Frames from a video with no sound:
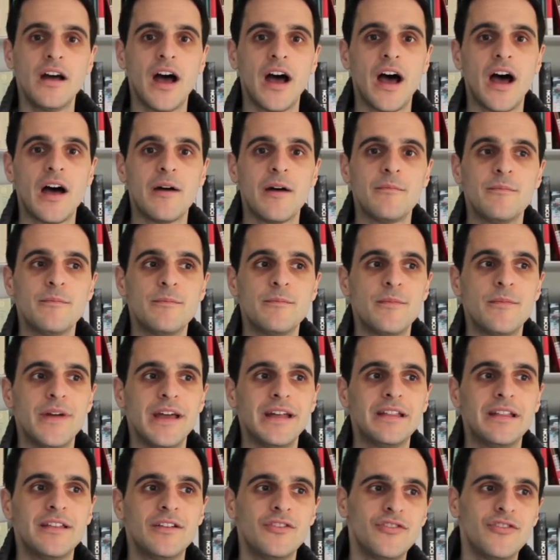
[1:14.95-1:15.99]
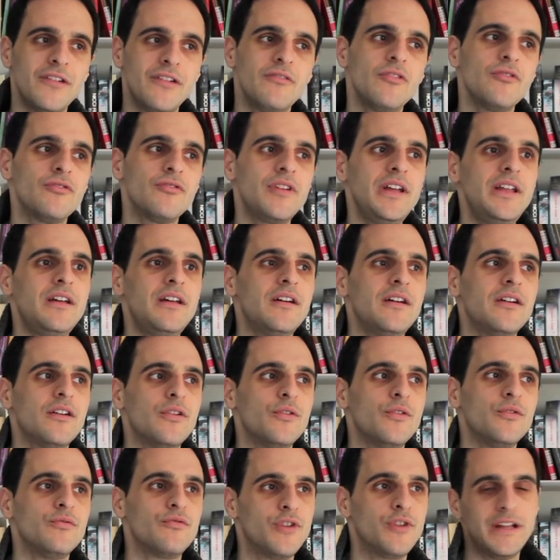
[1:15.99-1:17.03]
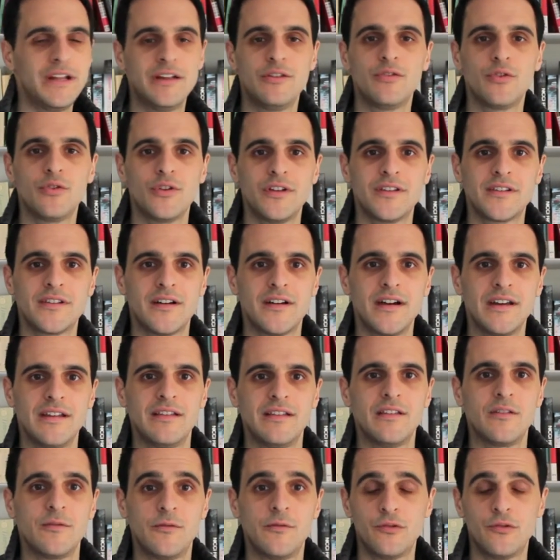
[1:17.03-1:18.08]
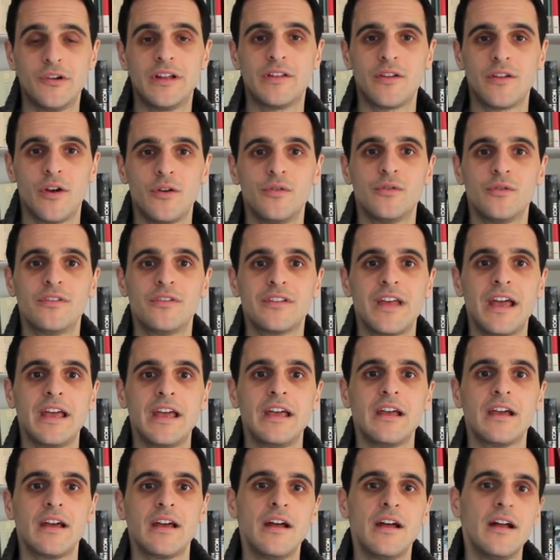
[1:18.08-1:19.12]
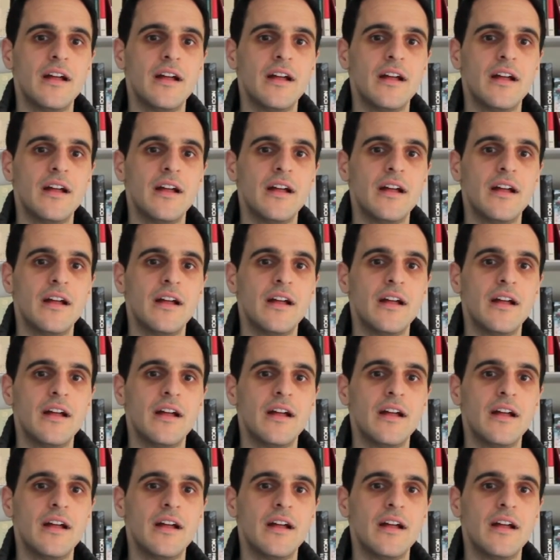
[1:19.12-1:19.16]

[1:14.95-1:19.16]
it's a general reader who really enjoys science for its own sake.